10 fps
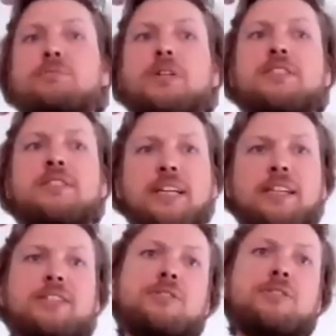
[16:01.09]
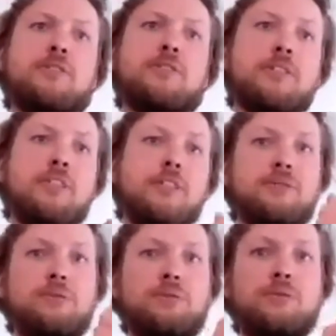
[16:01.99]
presentation
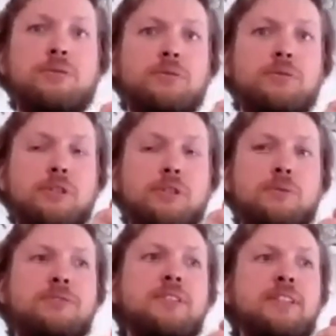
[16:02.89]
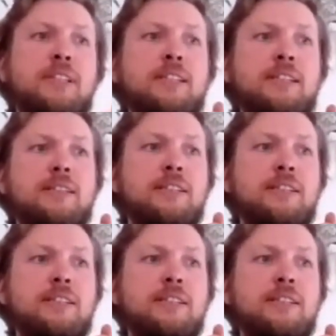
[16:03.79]
to show everything.